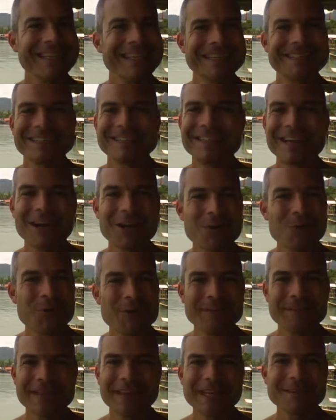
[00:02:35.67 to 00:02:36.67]
It's not
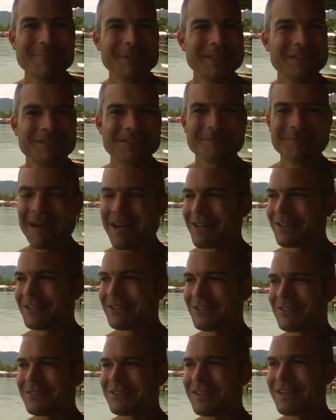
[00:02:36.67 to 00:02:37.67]
always going to be
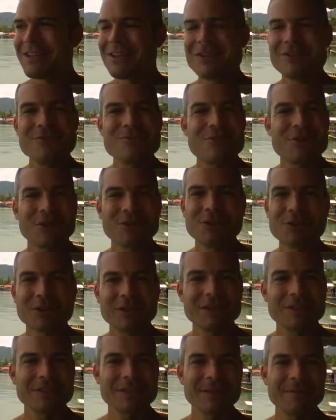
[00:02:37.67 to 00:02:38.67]
smiles. You could look
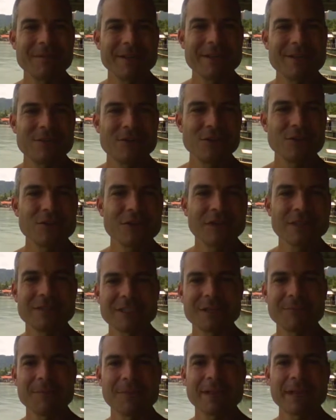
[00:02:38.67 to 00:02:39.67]
at somebody, you could look at
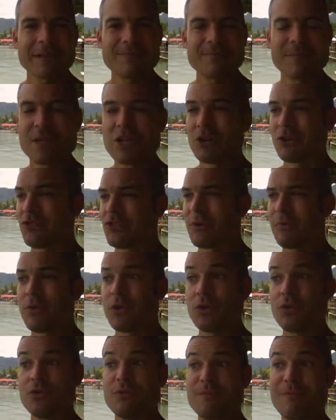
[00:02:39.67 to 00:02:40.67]
someone like me or
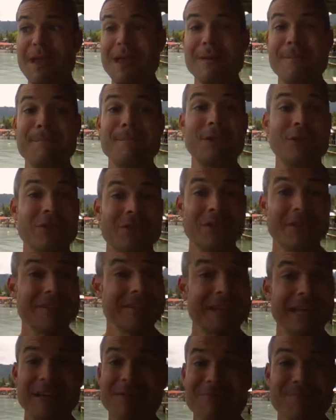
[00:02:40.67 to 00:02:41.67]
someone who's made
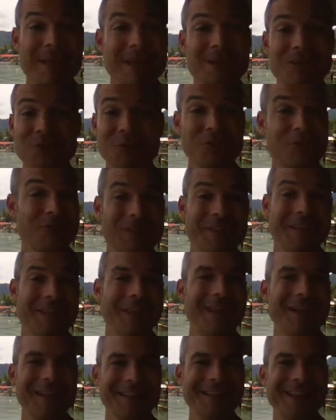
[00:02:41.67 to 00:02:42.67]
millions, and I've made close to
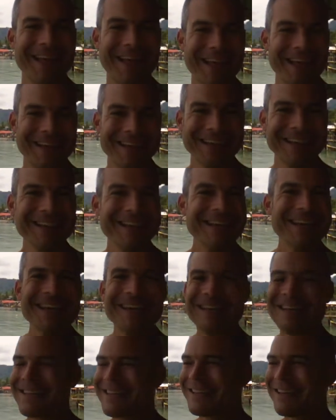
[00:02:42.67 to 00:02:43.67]
that online,
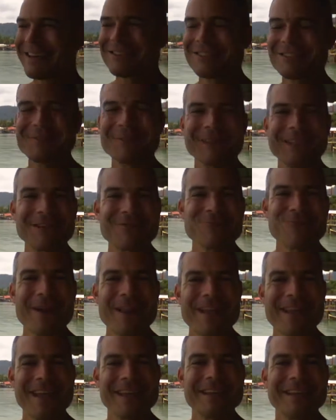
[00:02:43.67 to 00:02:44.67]
you know, someone like
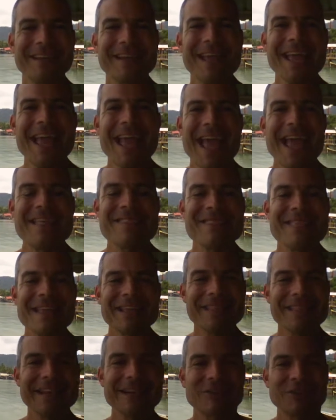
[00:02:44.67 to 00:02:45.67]
Ray Higdon, and
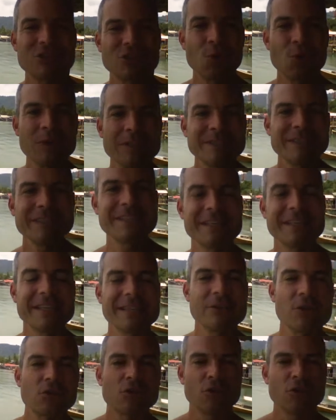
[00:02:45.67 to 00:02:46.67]
think that it was always easy,
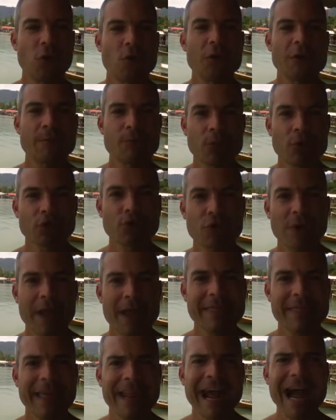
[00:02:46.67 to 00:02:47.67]
and they're always
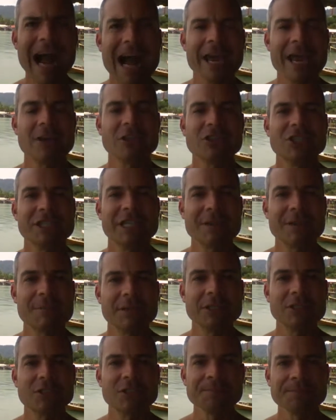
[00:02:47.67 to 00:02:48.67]
portraying that high energy
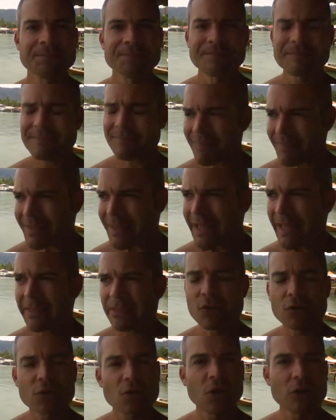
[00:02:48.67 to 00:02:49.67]
image,
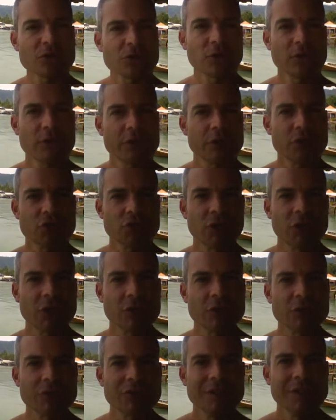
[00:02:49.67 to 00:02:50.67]
and they'll gloss over their
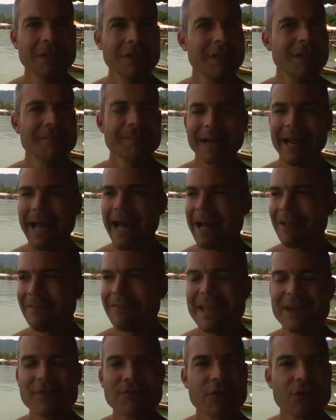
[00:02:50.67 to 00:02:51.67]
struggles. But I'll
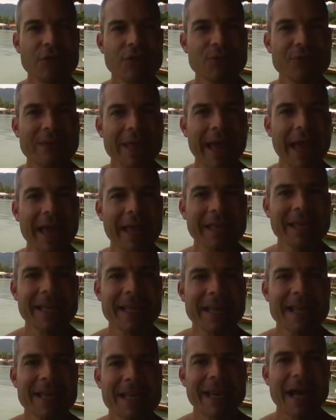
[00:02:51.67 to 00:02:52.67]
never do that
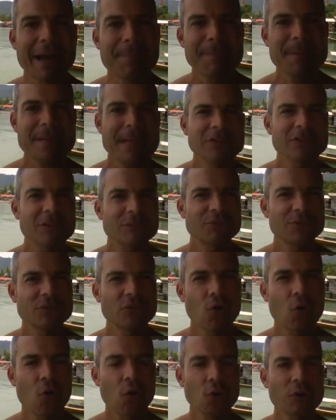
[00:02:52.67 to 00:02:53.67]
not because I'm
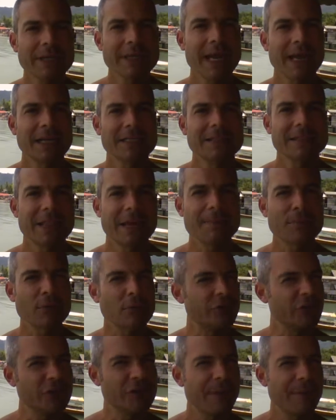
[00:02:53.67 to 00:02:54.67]
still holding on to that
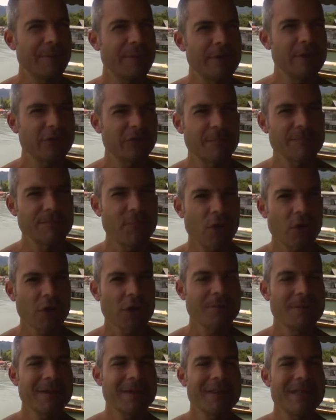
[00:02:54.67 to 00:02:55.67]
person, and maybe there's some
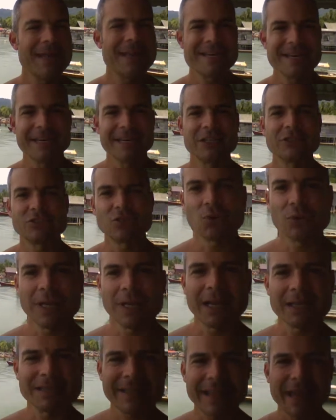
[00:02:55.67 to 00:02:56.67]
part of me that does hold
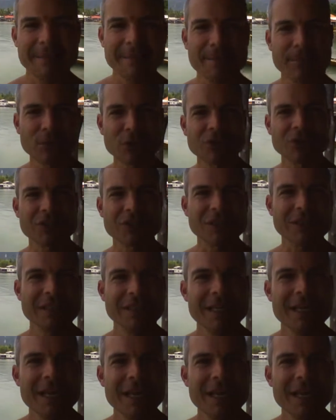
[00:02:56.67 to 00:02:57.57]
on to that person,